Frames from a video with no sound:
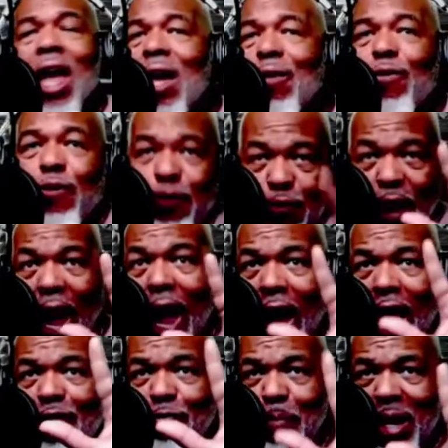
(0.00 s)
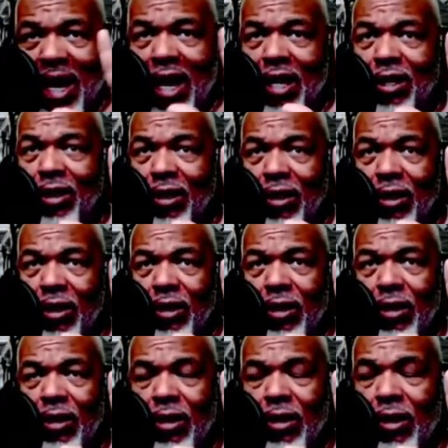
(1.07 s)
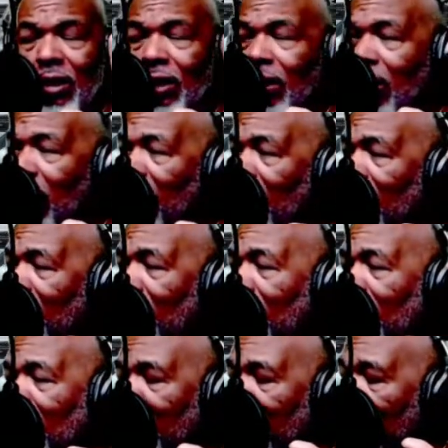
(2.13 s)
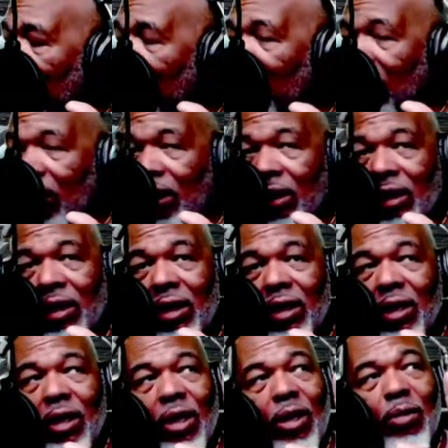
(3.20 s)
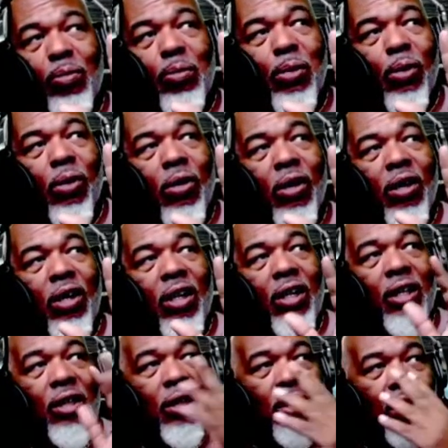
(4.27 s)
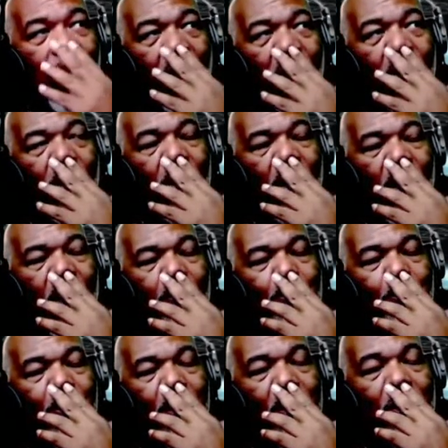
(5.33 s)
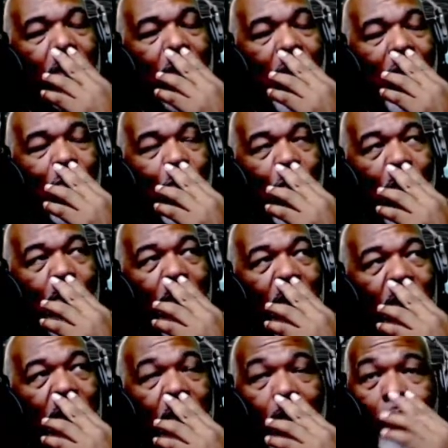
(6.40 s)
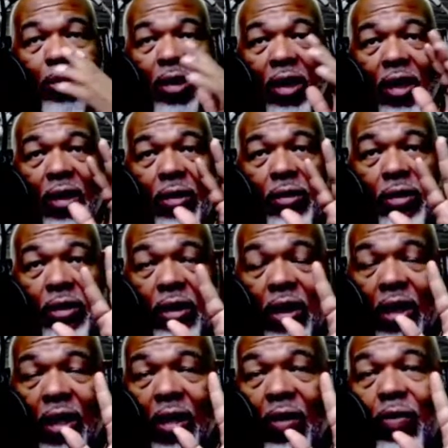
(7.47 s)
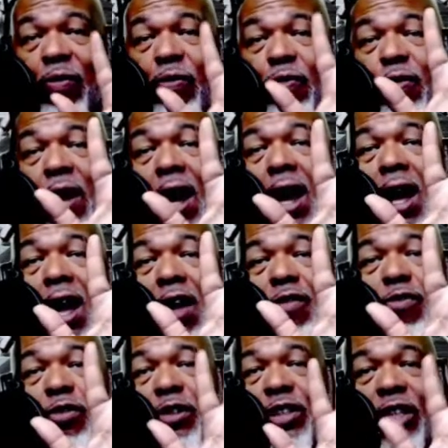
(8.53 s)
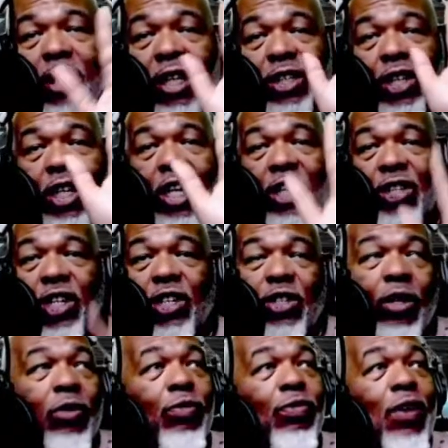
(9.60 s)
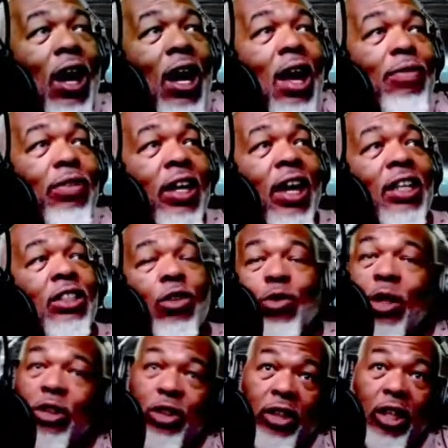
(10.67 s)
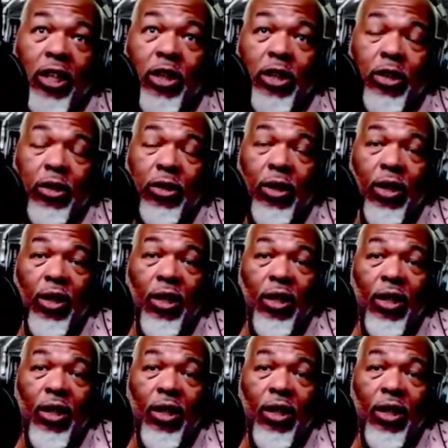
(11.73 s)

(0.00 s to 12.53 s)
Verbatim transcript: and five men. hmm. Boy, a pissed off woman is something else. Five, she she she took five cats, well, six,